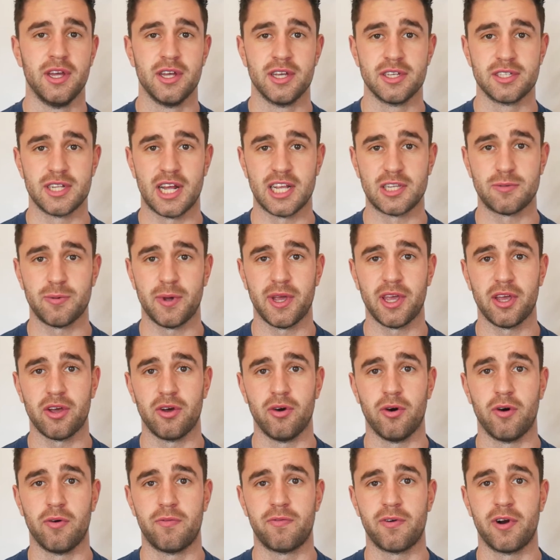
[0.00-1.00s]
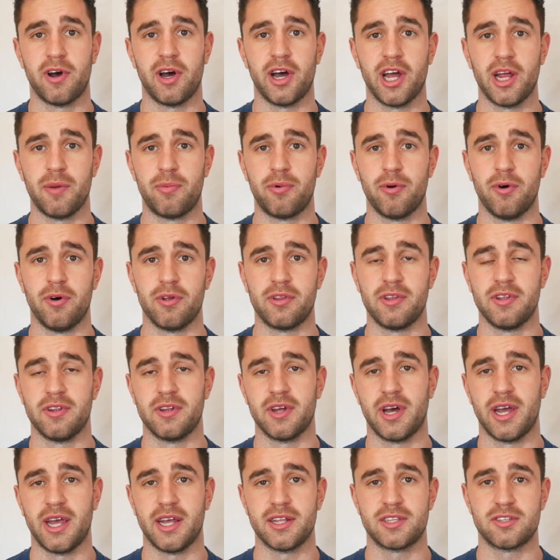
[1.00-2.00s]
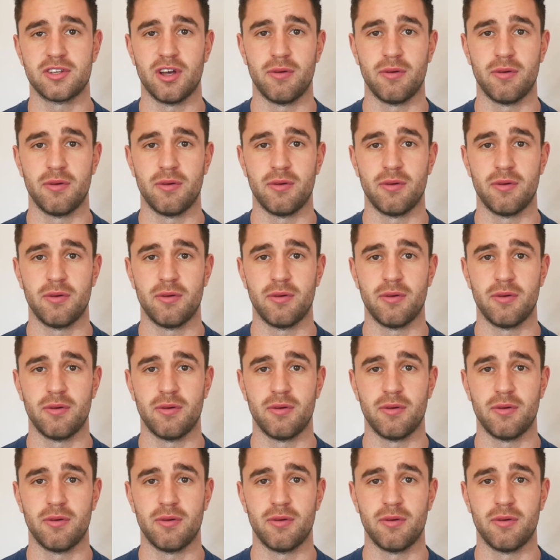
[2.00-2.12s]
So that's why you go for a high protein diet.